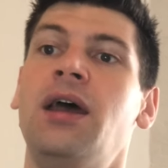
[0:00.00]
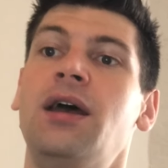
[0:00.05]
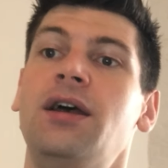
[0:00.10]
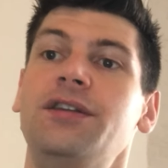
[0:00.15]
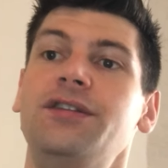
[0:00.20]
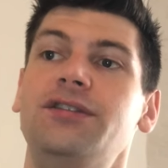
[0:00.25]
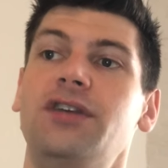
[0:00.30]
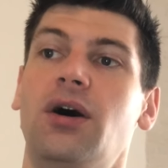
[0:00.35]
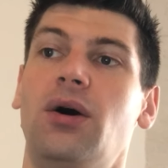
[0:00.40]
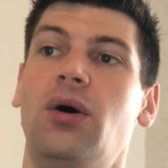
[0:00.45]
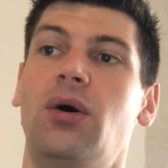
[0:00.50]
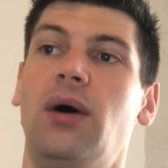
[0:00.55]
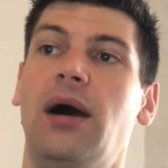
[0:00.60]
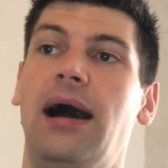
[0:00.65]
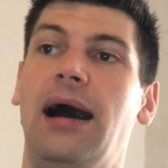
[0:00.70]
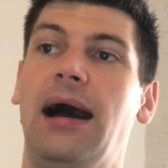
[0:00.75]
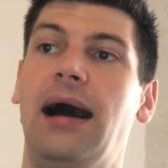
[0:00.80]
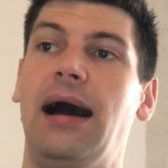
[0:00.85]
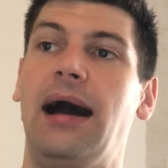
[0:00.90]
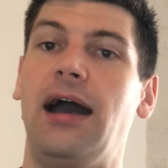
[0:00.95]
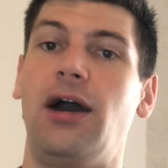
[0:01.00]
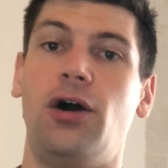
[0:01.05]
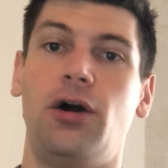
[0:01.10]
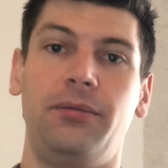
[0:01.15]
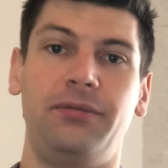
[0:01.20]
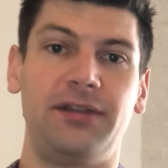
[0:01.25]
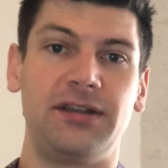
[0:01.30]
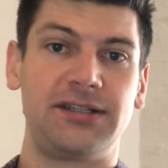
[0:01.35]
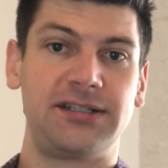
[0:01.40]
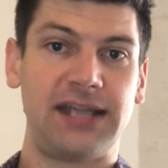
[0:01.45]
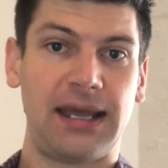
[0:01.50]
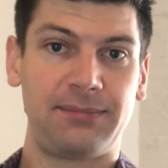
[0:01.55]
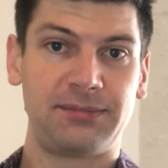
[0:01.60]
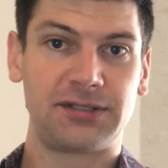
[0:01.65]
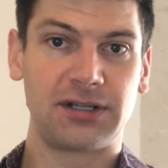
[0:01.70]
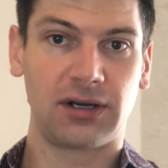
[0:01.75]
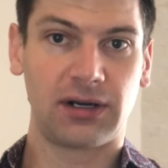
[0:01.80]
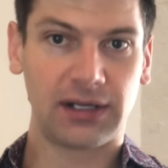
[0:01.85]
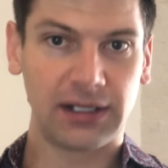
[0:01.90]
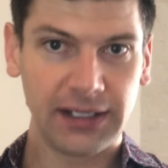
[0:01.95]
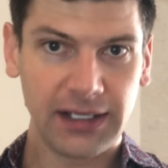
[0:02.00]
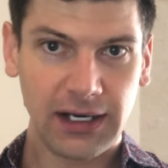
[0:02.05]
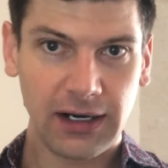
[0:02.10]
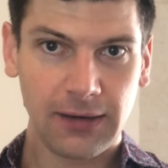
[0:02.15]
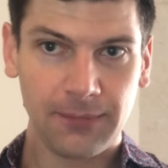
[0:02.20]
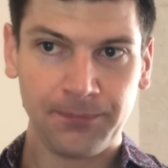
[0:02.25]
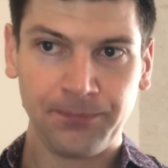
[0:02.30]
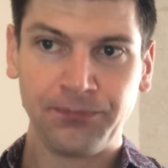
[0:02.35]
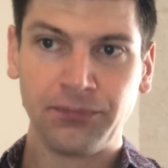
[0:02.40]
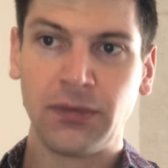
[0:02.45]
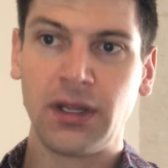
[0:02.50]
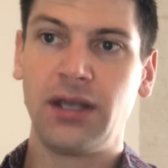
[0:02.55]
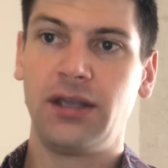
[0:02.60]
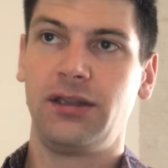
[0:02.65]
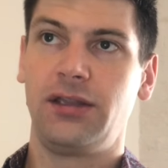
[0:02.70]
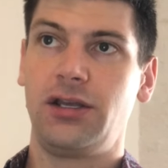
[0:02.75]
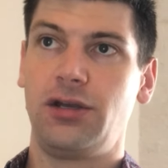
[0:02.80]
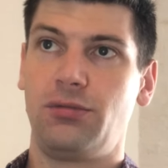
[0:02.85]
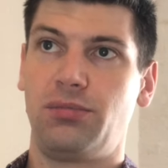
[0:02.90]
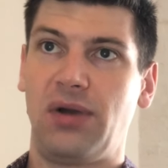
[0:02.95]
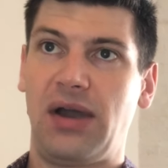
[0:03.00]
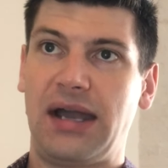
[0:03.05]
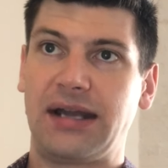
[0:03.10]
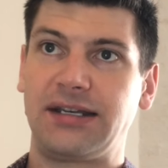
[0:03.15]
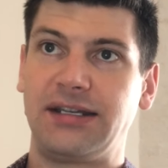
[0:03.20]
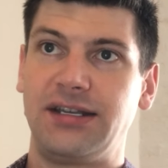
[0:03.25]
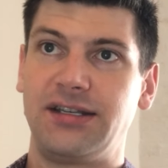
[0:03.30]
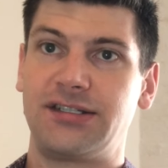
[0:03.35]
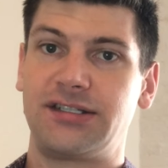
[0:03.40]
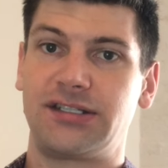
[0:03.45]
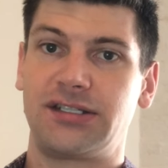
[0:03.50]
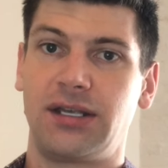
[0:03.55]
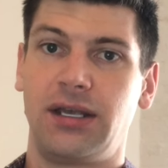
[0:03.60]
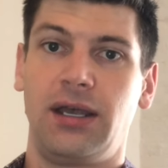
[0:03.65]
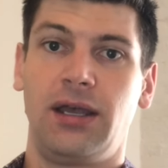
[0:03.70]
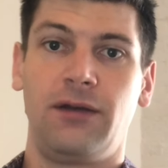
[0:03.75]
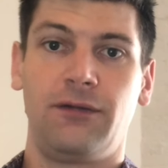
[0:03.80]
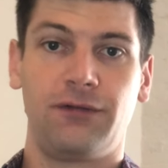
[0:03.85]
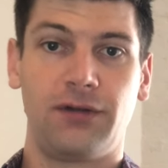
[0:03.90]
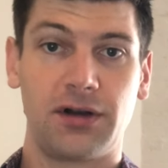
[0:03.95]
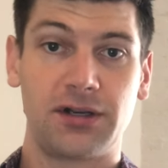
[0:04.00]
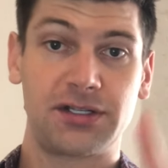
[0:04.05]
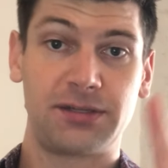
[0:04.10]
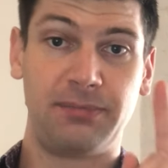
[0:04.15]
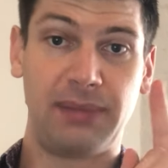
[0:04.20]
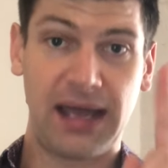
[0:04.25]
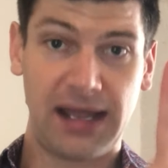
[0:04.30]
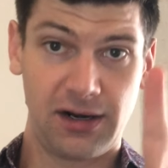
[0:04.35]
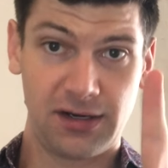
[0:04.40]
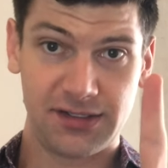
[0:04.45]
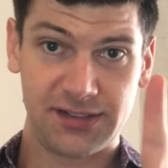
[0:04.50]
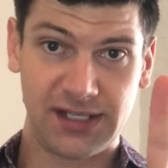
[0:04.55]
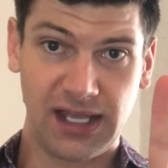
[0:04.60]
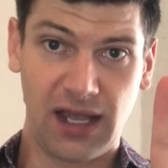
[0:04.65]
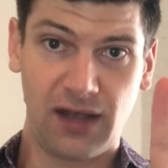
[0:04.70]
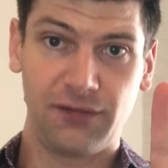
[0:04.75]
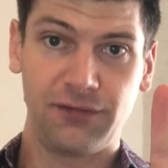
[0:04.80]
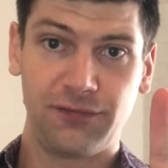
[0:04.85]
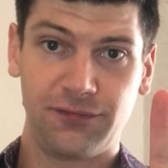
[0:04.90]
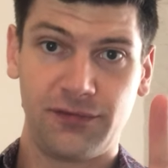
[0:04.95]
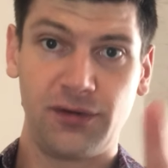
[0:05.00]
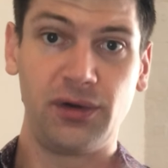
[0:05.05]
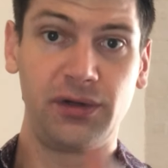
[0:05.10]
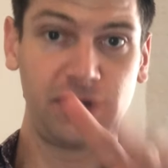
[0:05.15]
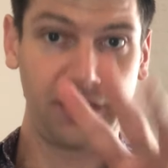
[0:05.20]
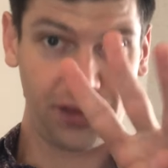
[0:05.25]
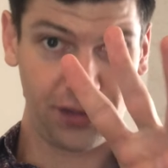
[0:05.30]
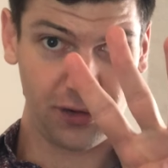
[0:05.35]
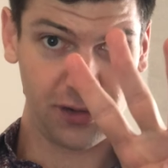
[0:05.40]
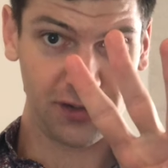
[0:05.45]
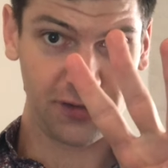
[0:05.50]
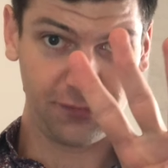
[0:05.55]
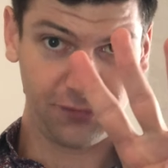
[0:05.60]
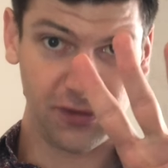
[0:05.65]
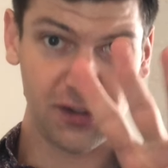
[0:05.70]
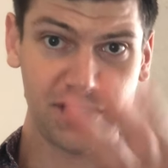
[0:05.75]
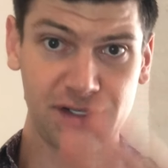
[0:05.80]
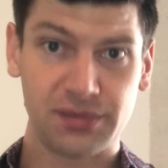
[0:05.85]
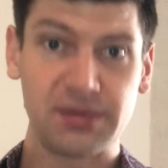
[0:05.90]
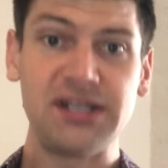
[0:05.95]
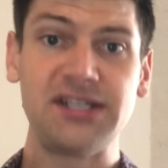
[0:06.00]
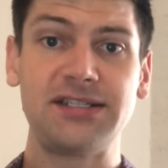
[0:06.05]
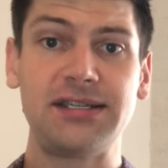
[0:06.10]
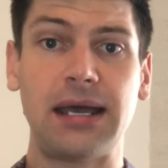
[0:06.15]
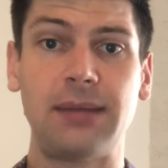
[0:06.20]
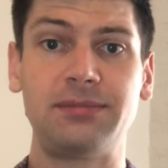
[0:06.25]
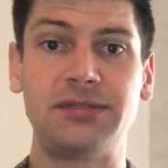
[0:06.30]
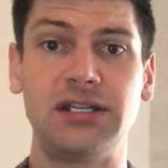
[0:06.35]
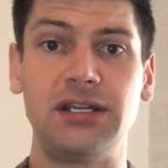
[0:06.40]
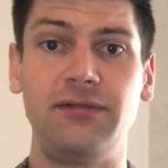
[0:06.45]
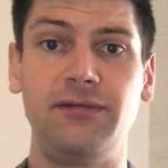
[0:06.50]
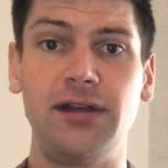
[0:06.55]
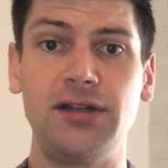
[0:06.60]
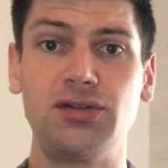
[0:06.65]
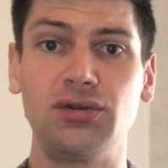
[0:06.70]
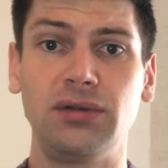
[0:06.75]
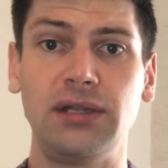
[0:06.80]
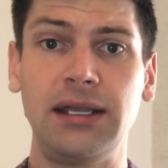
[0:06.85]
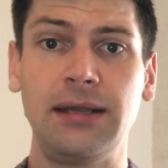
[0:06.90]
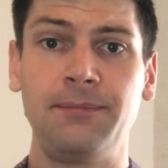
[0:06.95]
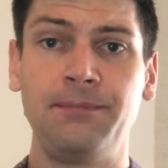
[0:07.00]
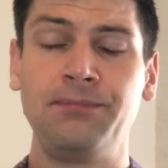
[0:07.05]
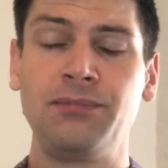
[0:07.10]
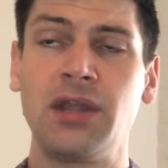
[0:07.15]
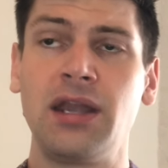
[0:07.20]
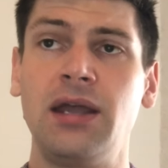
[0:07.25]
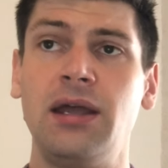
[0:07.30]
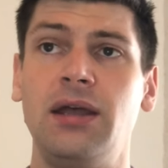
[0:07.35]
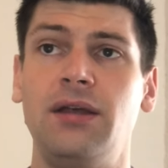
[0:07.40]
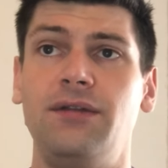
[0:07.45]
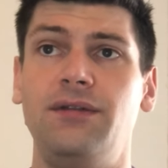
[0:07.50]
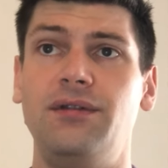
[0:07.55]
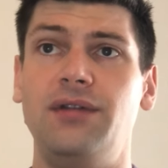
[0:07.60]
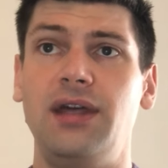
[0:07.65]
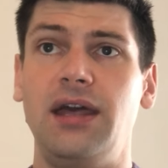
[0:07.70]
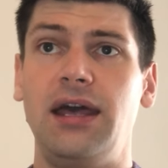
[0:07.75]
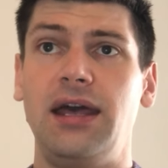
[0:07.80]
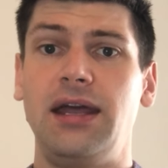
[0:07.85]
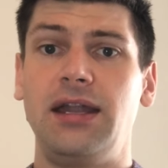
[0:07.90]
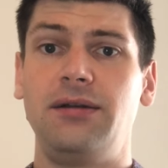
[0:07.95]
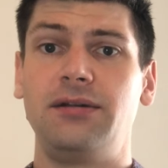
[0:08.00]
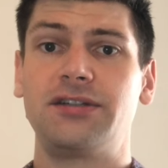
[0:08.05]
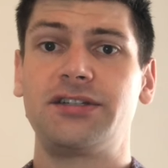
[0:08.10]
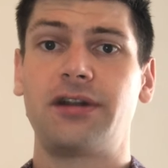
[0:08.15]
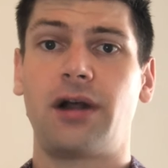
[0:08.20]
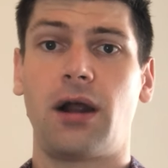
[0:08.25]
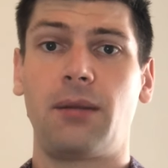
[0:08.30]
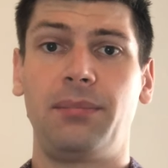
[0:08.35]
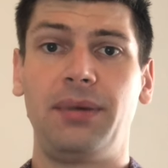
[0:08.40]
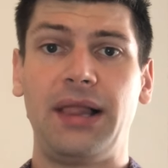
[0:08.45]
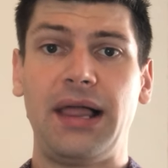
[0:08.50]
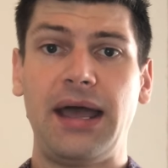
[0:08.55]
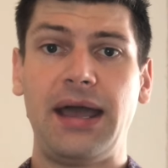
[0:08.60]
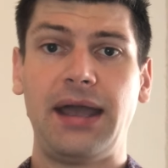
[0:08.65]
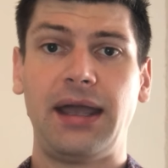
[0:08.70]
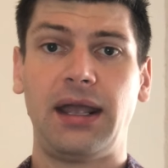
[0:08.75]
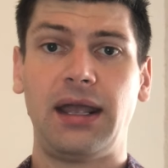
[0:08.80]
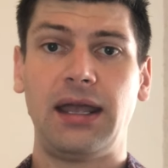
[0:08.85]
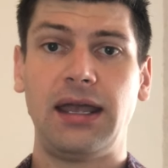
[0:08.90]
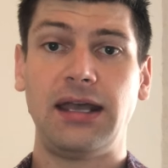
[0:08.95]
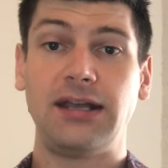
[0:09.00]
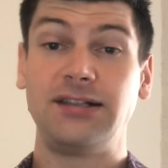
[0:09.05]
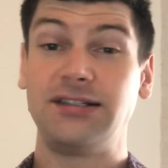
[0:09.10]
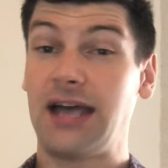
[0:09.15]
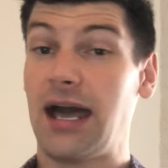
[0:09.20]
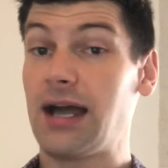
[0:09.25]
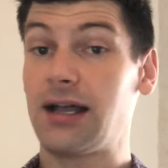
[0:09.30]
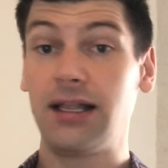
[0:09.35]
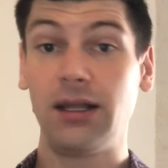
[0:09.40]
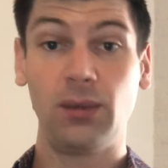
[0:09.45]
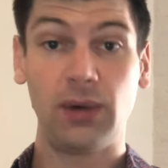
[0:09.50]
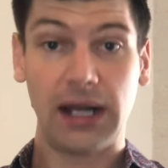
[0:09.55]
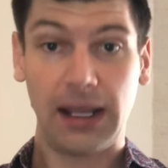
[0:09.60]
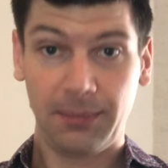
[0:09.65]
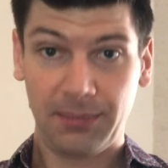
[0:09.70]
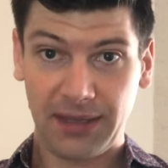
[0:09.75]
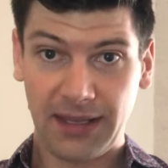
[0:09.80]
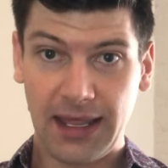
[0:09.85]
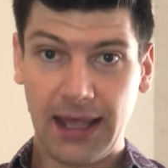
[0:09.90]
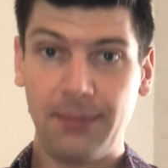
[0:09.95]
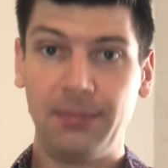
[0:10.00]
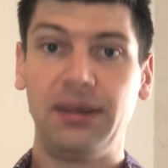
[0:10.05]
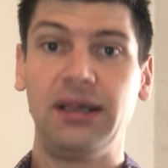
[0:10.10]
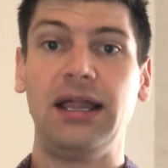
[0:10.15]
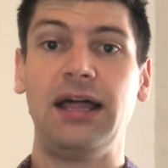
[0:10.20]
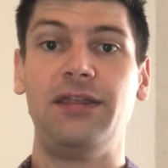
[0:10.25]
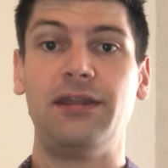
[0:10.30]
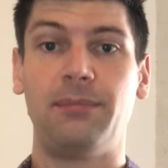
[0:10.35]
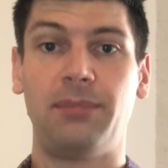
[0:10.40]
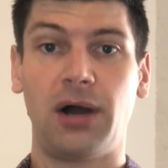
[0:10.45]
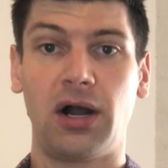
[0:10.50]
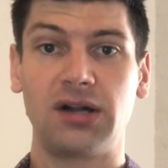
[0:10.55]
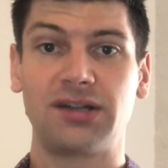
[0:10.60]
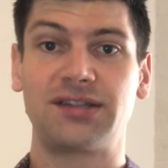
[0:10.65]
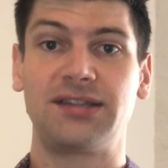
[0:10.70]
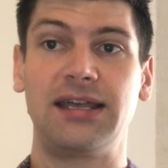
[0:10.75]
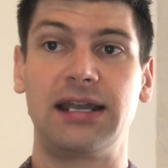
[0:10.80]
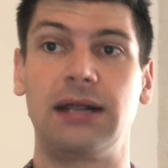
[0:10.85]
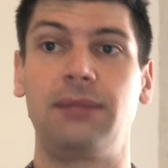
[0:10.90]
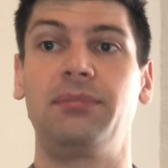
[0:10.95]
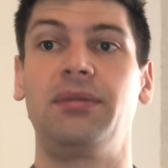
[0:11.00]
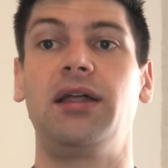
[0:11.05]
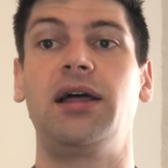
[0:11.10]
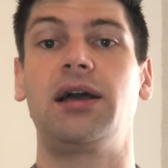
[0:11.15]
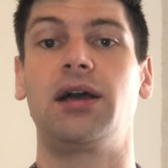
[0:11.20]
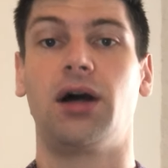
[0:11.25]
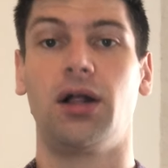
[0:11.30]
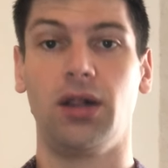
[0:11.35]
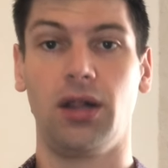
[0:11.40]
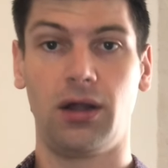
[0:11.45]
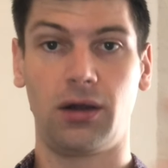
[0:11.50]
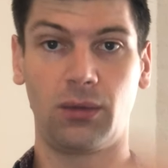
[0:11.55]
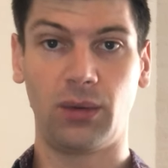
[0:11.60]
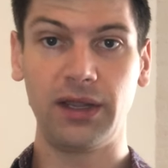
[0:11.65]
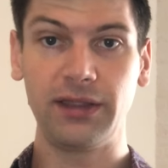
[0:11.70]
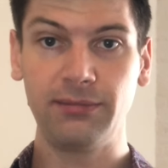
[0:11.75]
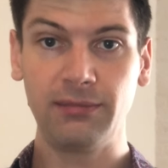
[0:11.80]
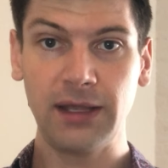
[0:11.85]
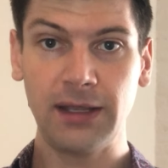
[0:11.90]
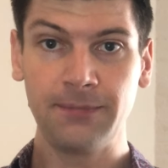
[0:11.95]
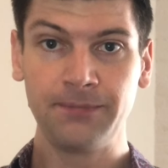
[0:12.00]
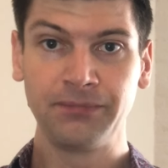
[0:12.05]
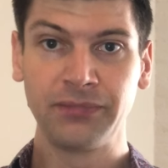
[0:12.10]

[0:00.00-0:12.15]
So I hope the steps are clear, that you practice first by yourself, doing the first 3 steps individually, then start playing exactly what I play the parts that I'm playing along with me,